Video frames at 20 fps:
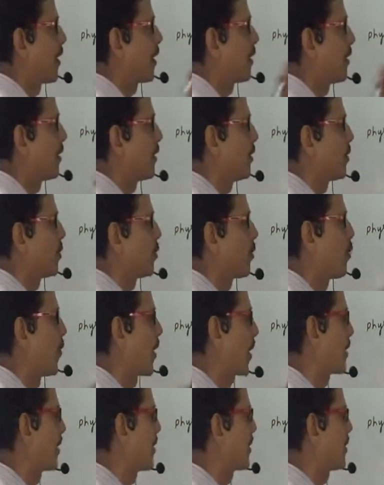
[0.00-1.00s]
divided into
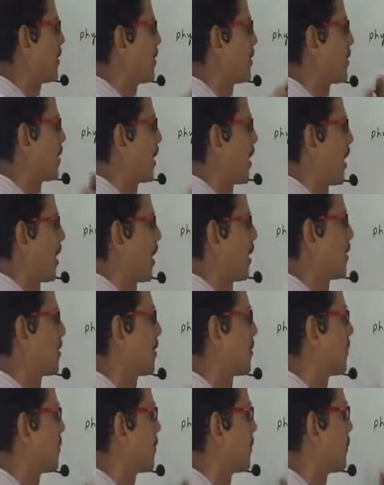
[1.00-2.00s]
vectors and
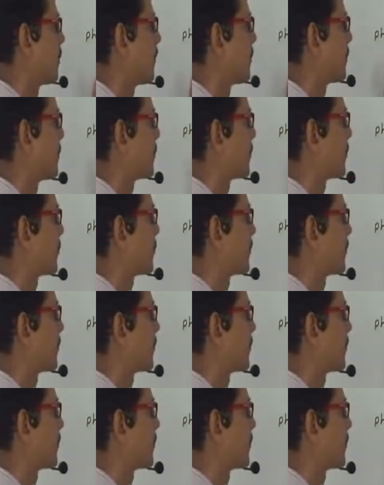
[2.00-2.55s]
scalars.